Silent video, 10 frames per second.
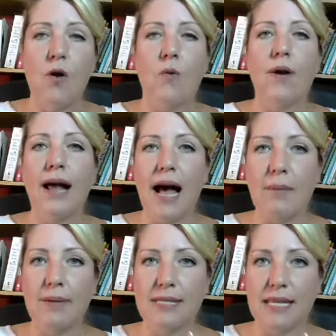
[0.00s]
What
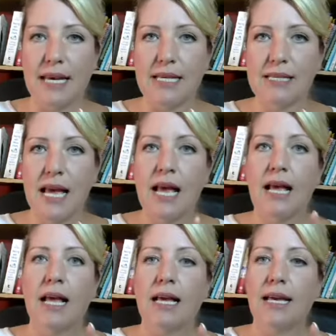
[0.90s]
happens is
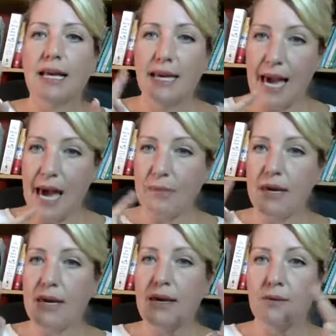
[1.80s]
Cami,